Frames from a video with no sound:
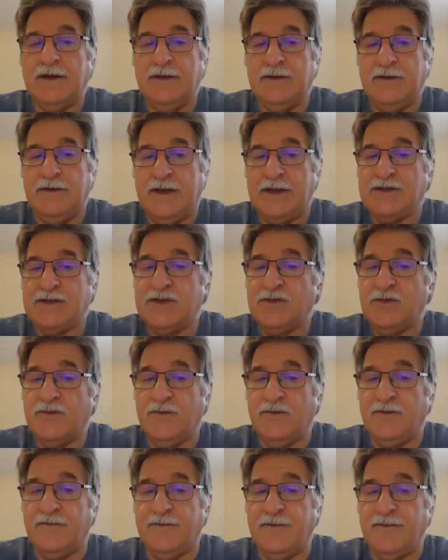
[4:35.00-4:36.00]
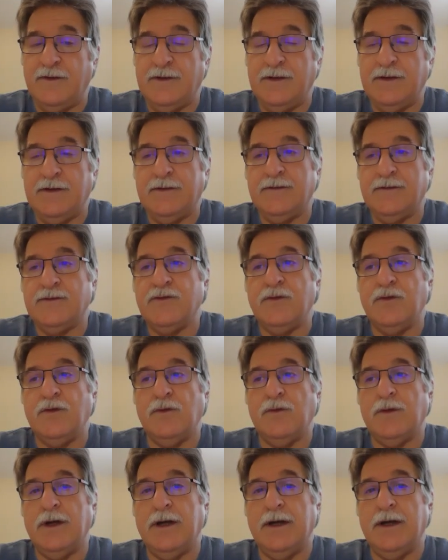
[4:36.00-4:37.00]
that's very
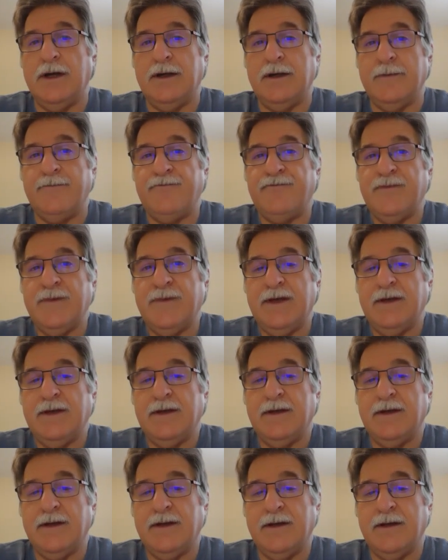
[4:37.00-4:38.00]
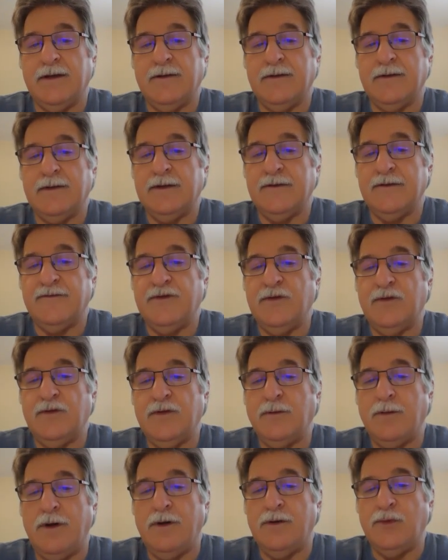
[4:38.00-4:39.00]
true. If you
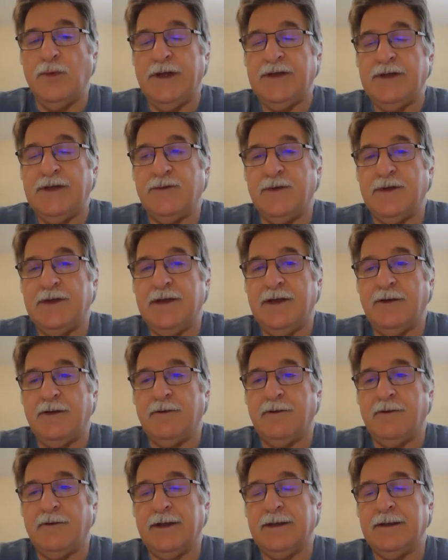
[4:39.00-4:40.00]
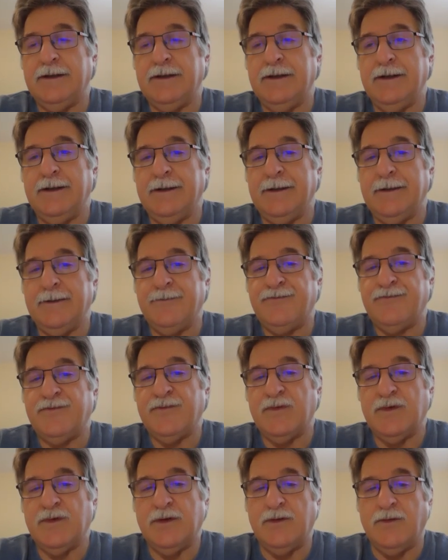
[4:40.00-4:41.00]
go all the way to a hearing,
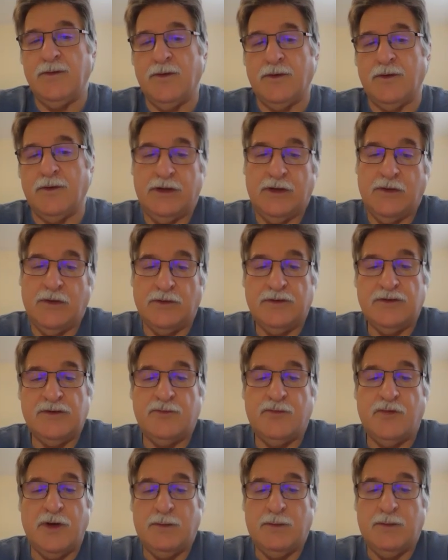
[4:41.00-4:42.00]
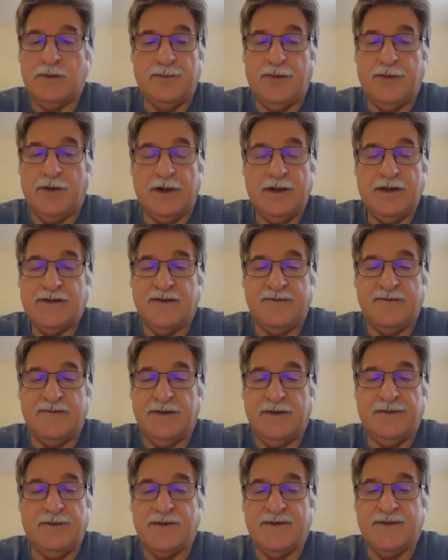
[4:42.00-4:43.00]
or you go to the point where the parties have
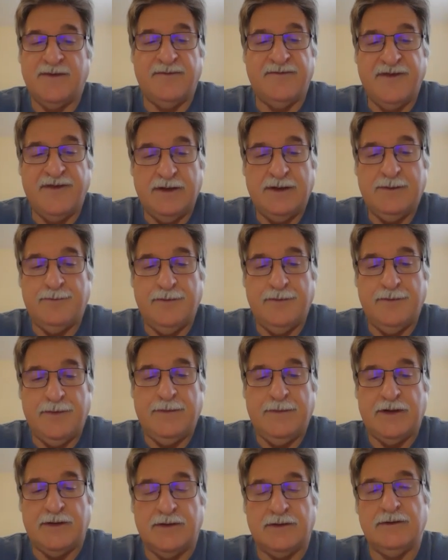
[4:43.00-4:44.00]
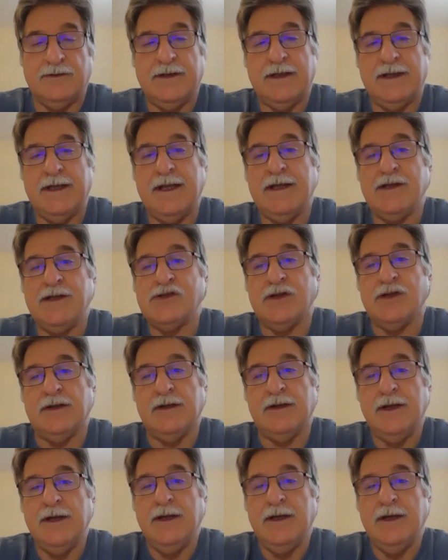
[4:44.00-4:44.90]
been through some very bitter litigation,